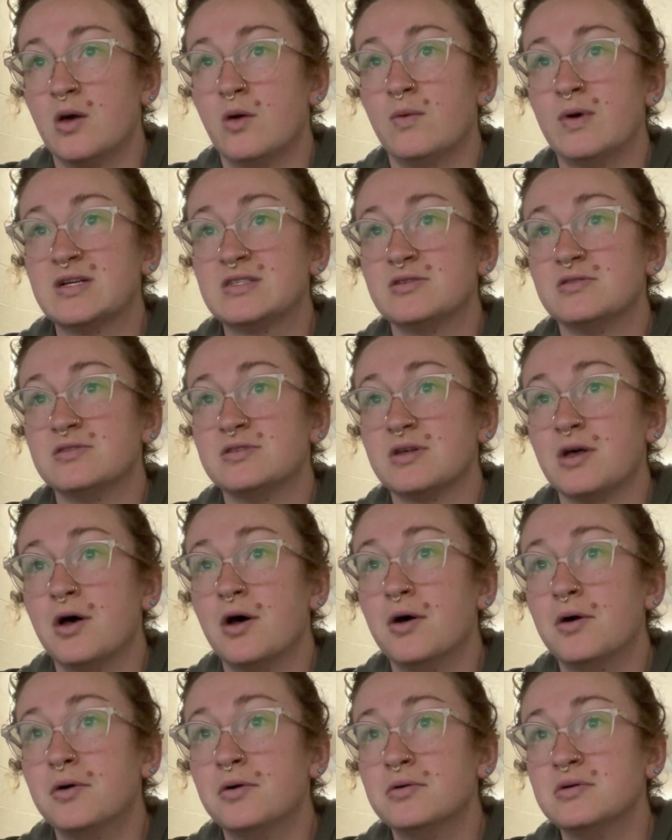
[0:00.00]
Wessel's
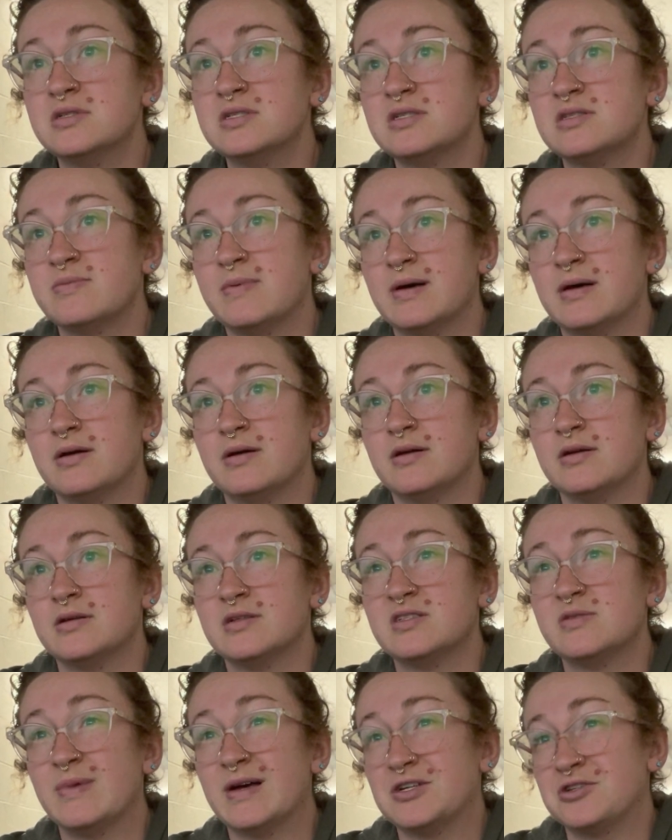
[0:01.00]
own
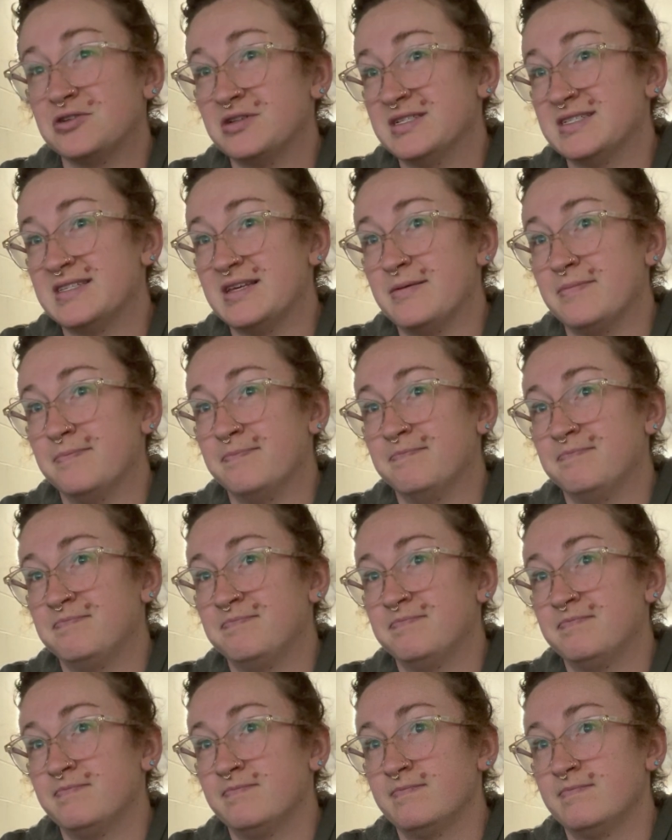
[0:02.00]
specialism
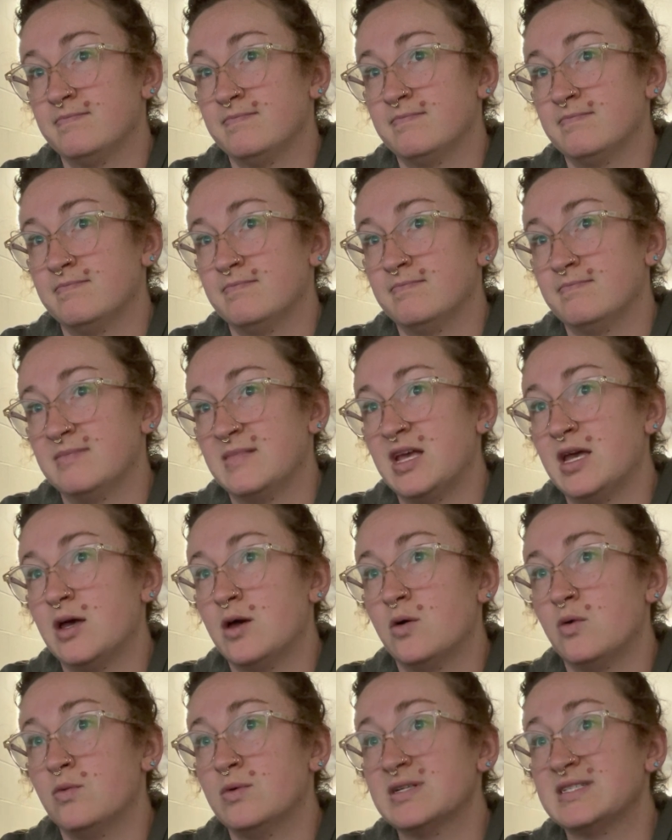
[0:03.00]

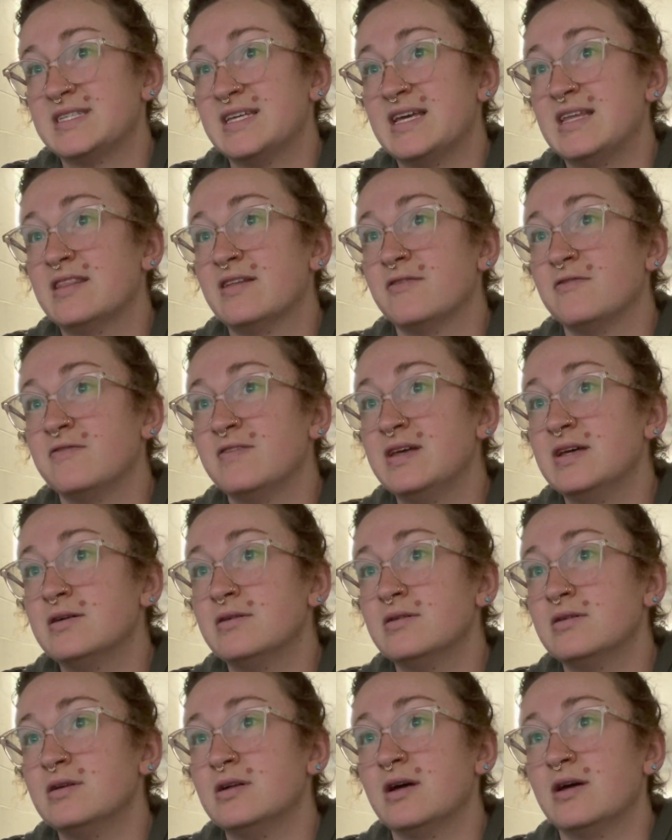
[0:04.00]
was in the
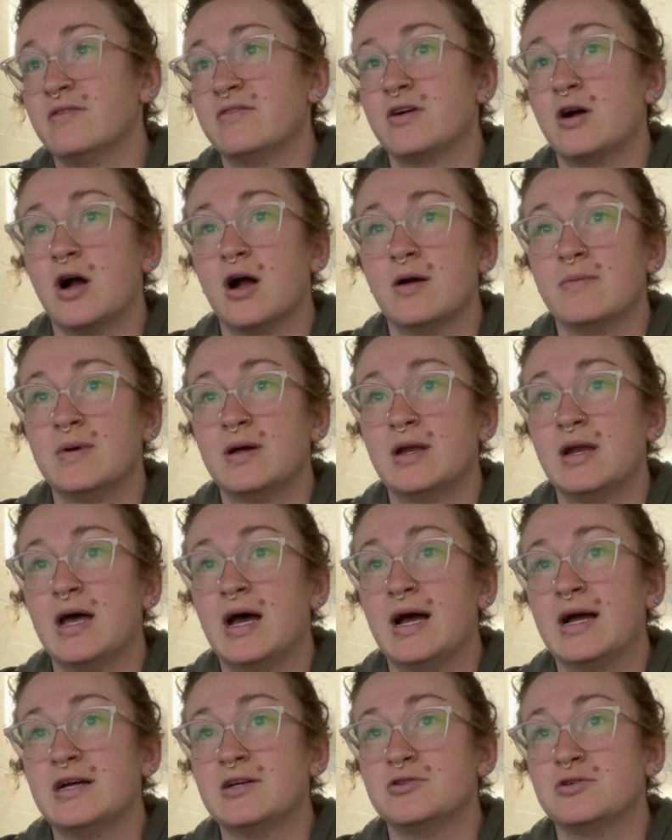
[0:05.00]
field of carbon
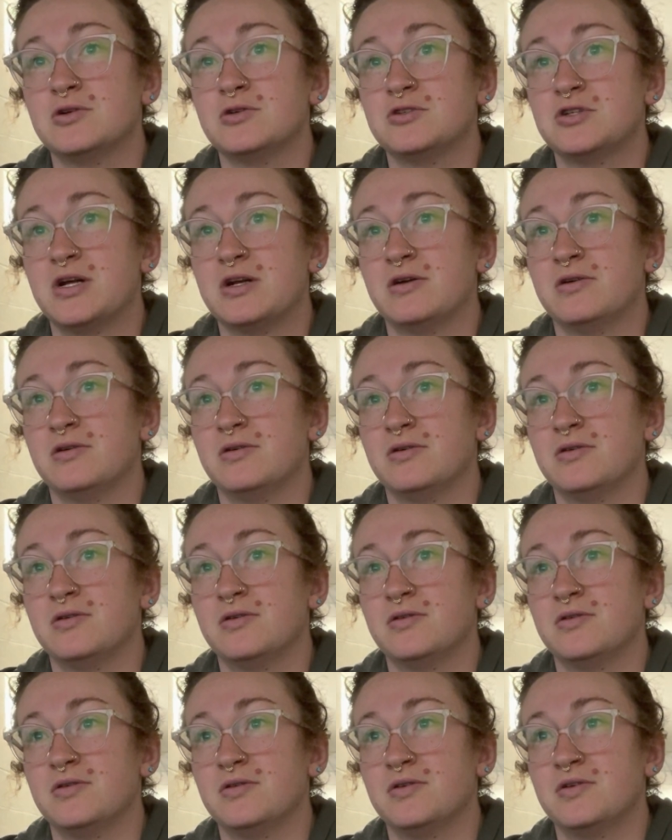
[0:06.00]

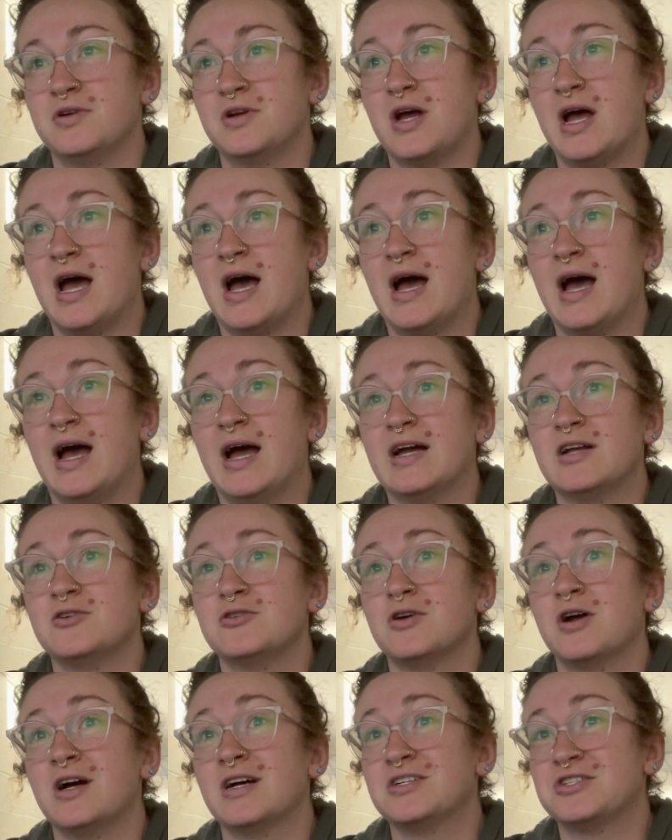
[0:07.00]

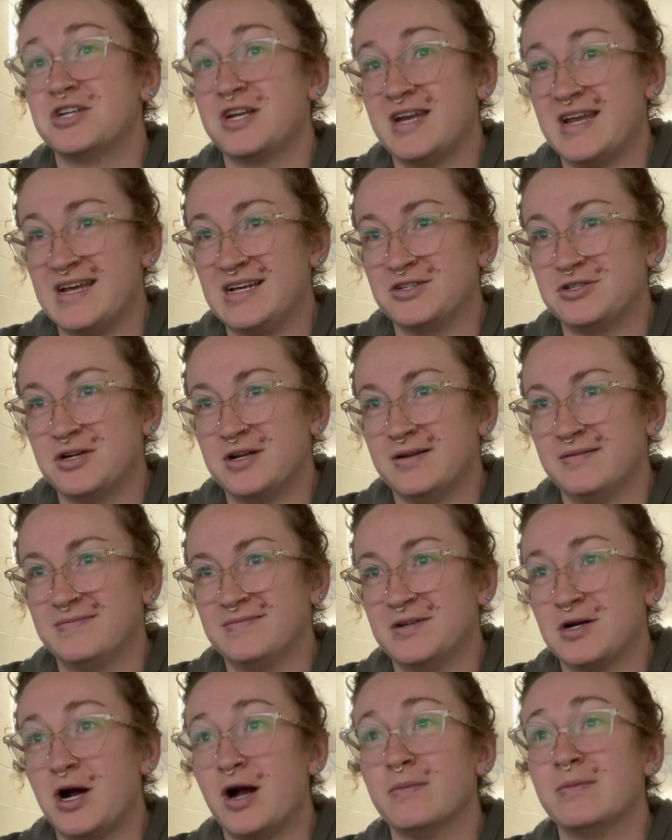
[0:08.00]

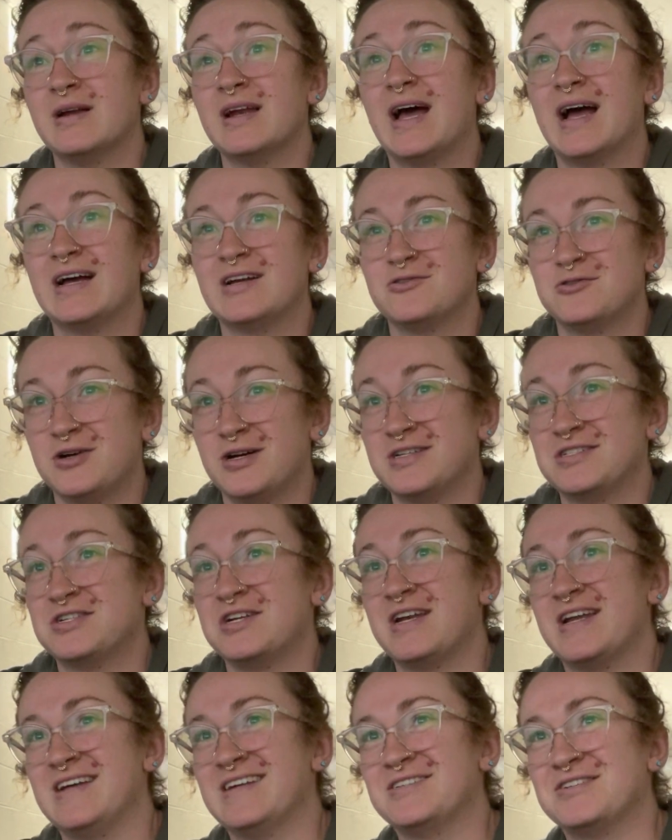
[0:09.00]

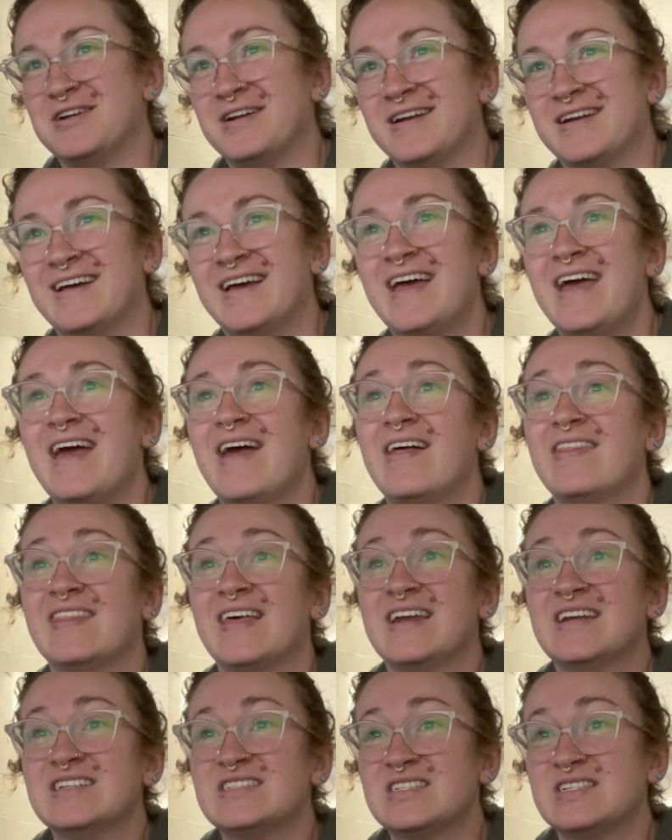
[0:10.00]
hydrogenation,
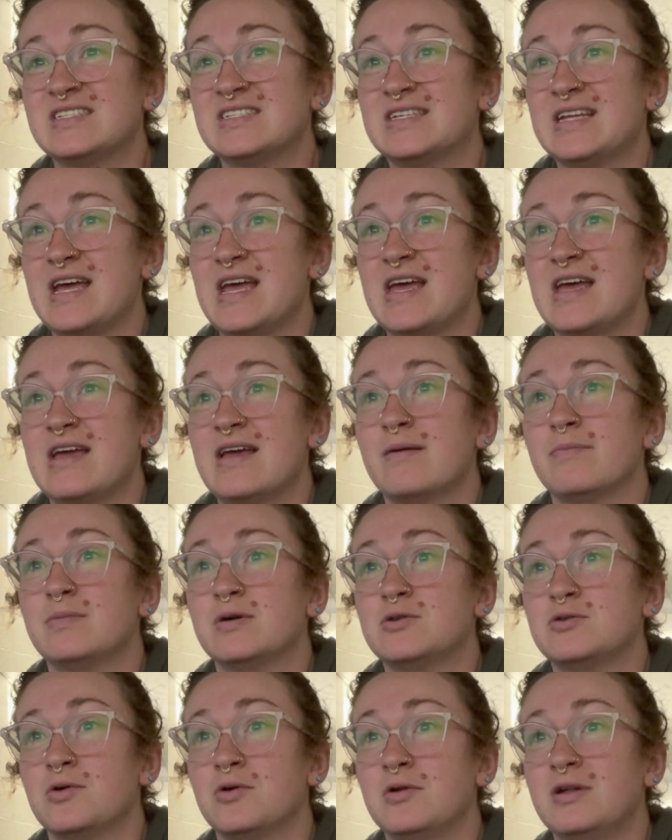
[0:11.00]
that is to say,
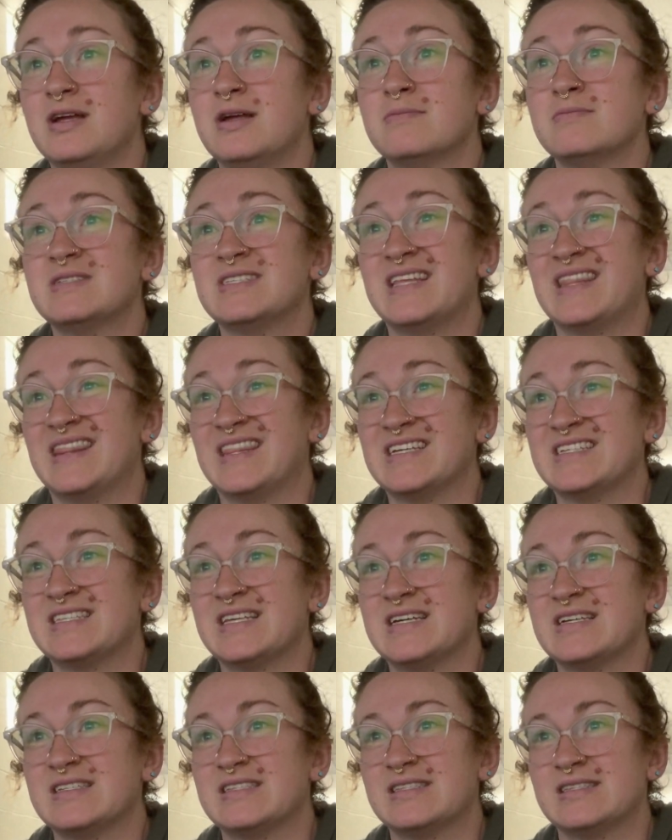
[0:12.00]
petroleum
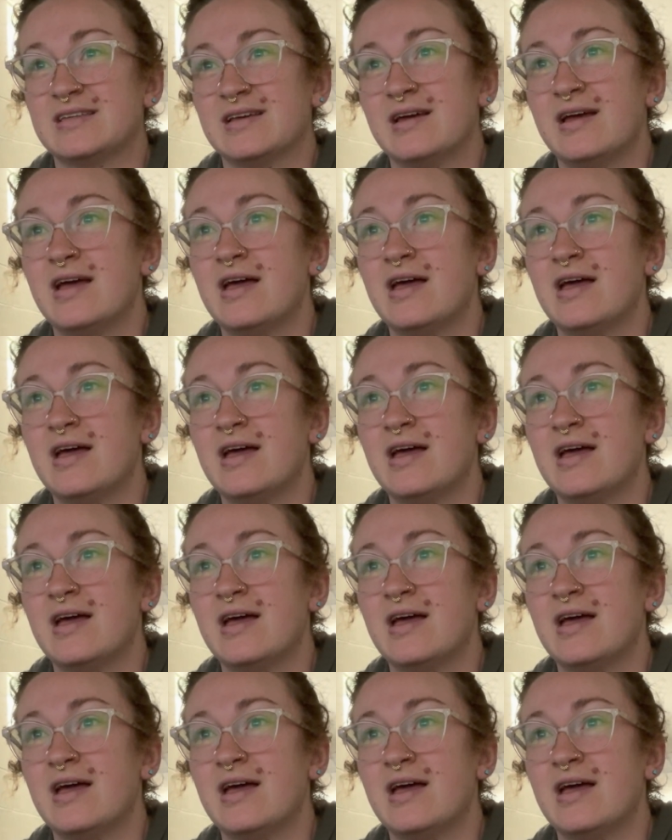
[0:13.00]
synthesis.